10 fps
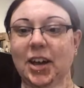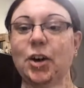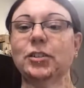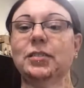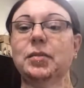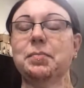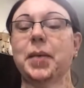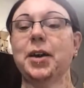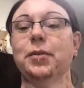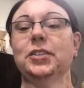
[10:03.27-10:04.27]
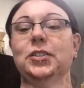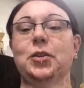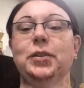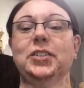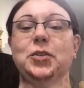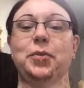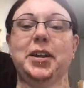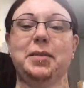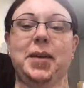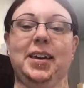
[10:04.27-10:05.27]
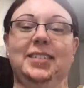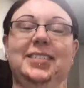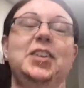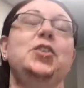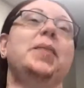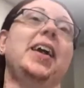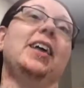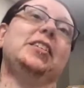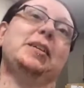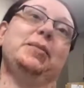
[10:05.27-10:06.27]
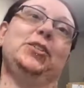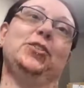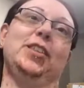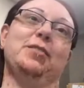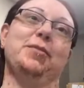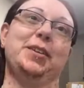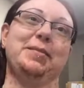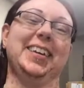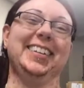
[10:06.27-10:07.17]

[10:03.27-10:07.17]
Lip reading: Oh, Mike wants to know what's the Running Man. You have to demonstrate the Running Man.